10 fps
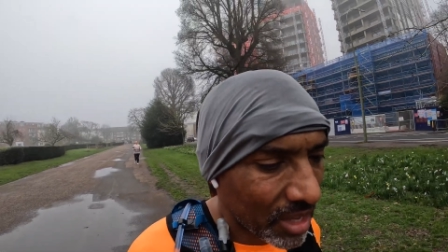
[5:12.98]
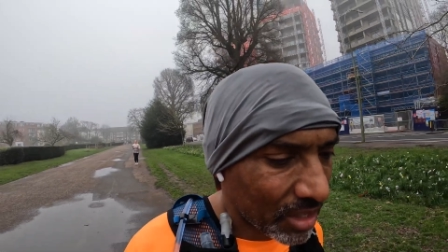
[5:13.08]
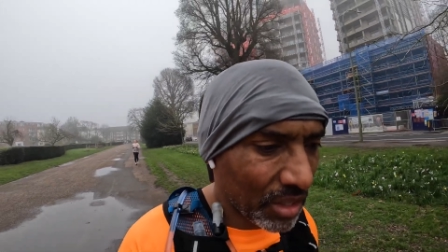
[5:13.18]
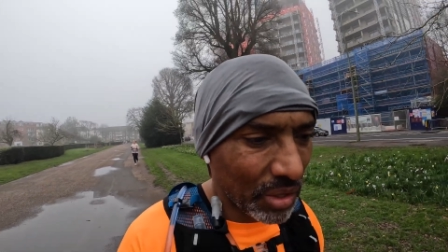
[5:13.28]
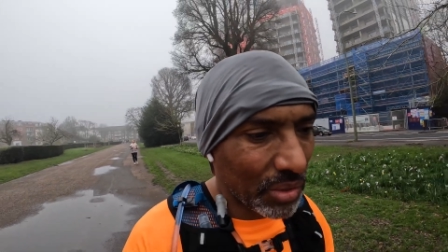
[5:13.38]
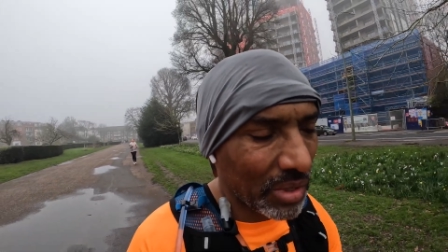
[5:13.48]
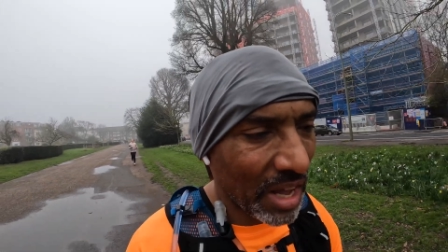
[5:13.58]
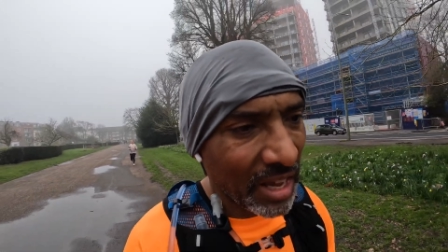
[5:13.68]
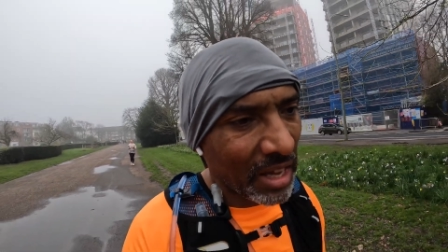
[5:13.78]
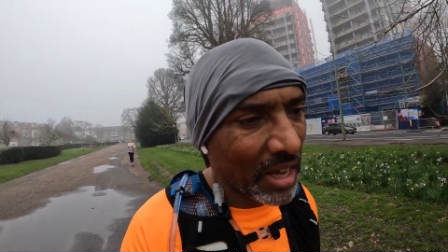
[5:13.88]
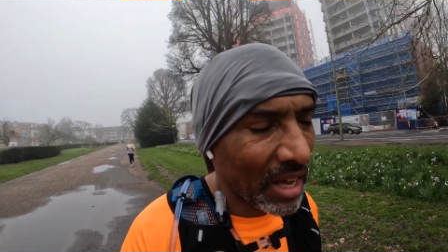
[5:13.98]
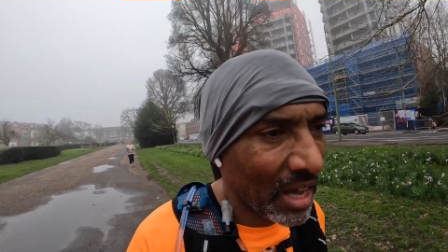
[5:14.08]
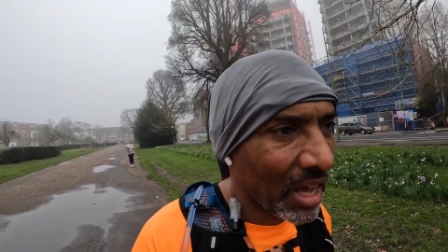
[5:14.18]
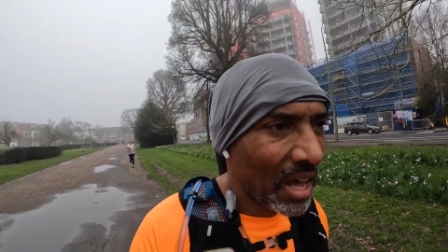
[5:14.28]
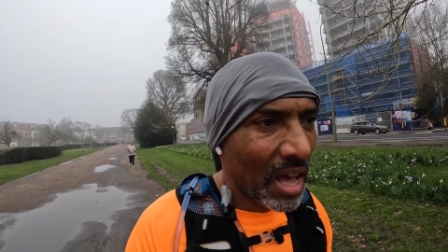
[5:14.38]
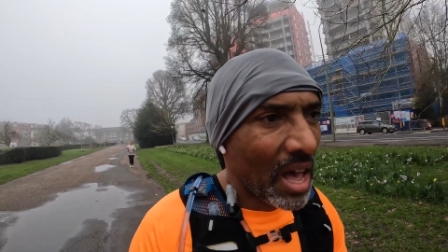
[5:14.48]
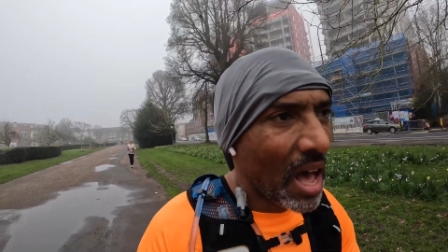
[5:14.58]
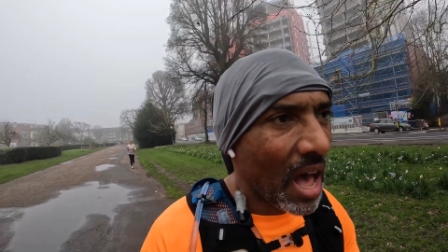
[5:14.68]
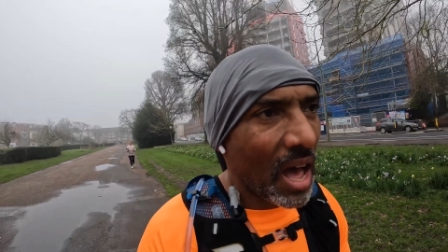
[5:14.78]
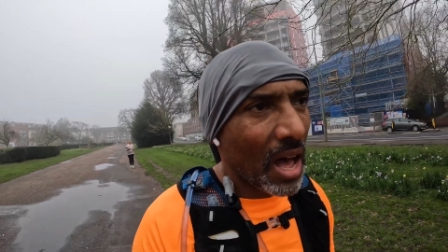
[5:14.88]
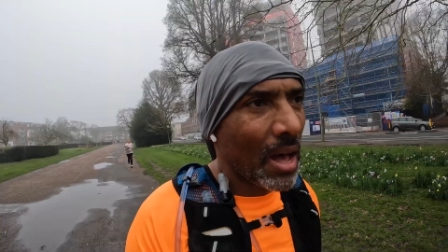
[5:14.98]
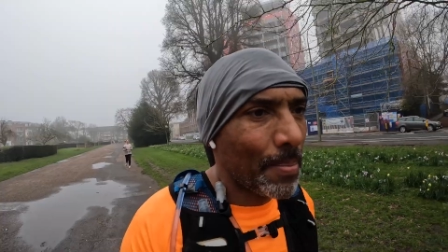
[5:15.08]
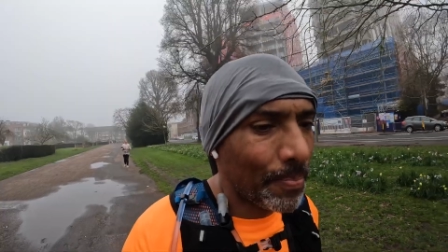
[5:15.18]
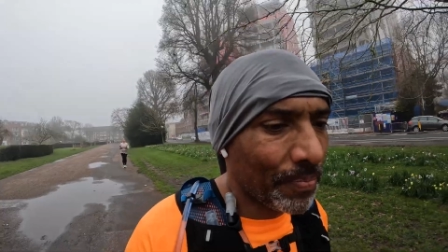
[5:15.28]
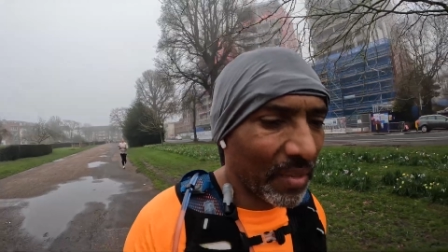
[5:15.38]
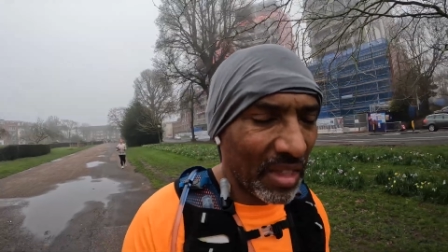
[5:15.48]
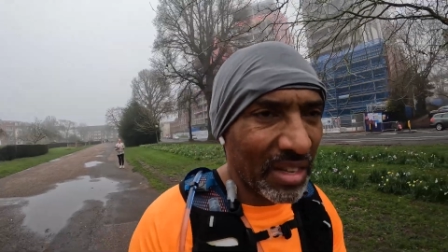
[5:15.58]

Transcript: Tuesday. And